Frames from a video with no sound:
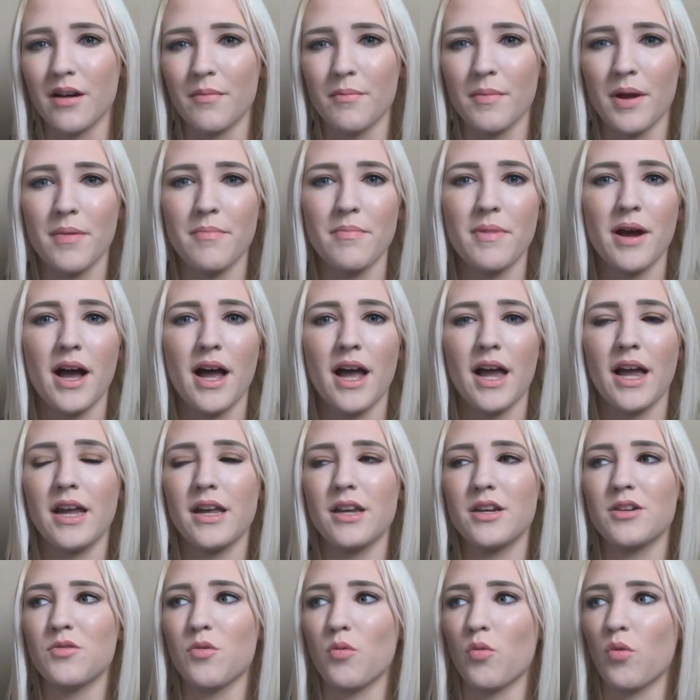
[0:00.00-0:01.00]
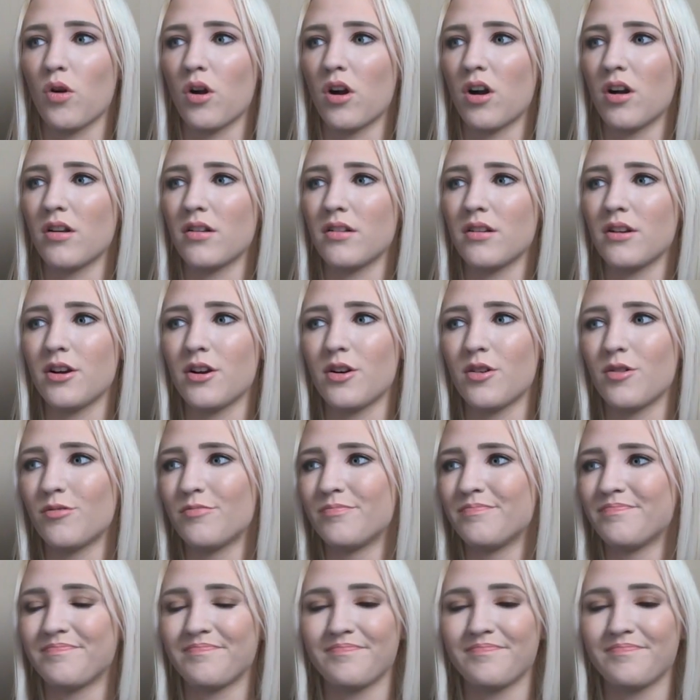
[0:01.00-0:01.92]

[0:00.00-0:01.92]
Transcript: of my mind, or, you know,